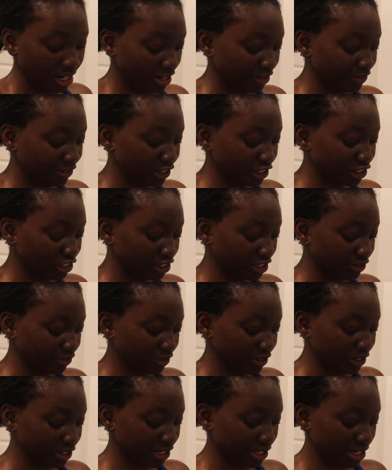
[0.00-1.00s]
a version of
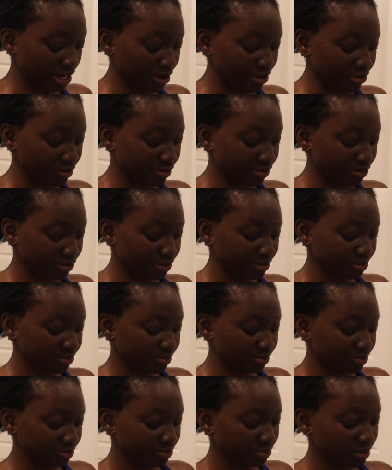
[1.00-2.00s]
yourself.
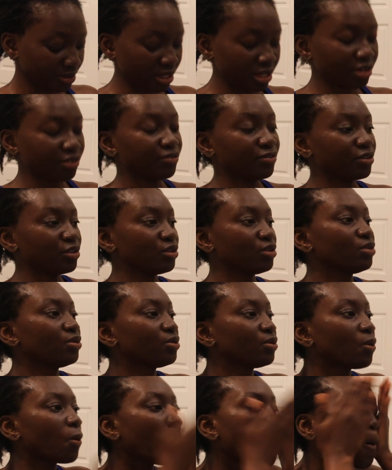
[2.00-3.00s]
If
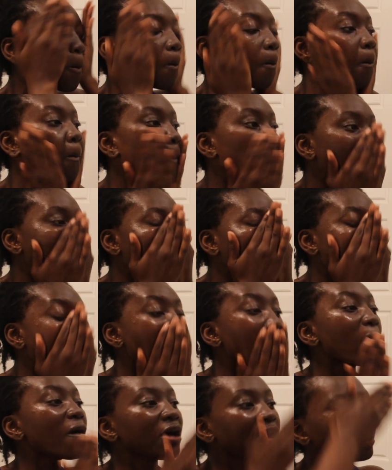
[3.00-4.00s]
you,
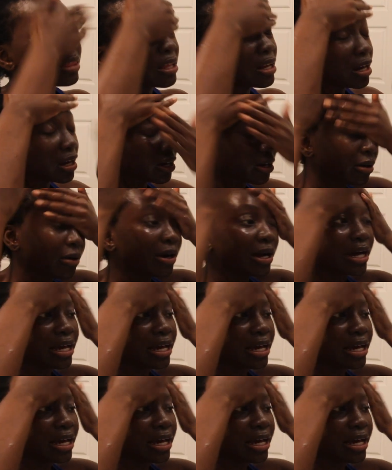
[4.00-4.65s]
and then I go